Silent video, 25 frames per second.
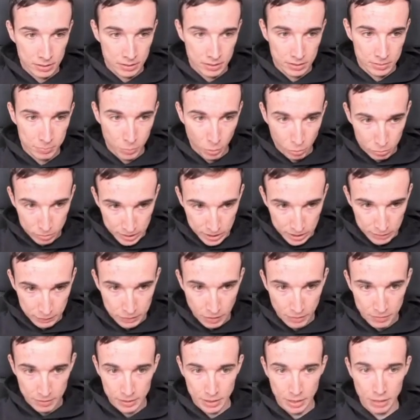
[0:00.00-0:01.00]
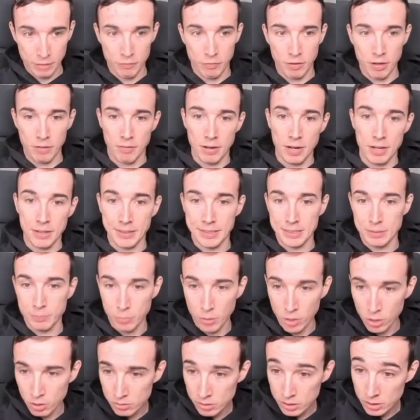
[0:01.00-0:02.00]
both c5 and e5 are
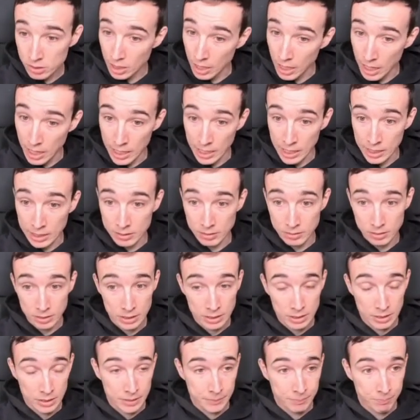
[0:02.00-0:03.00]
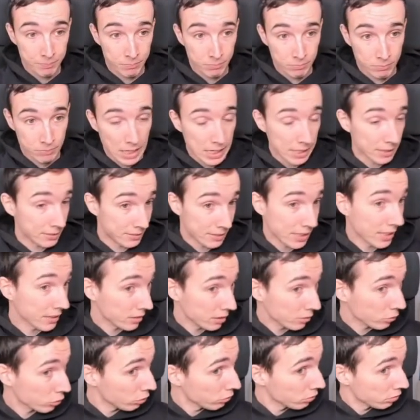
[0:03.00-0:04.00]
exposed, and yeah, it's not
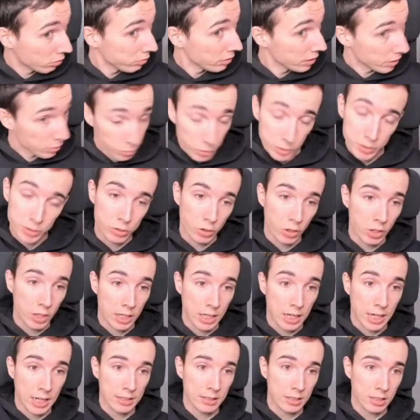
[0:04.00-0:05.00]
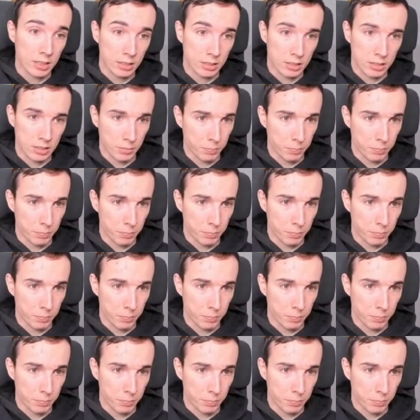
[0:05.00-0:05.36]
at all clear what's going on. Uh, the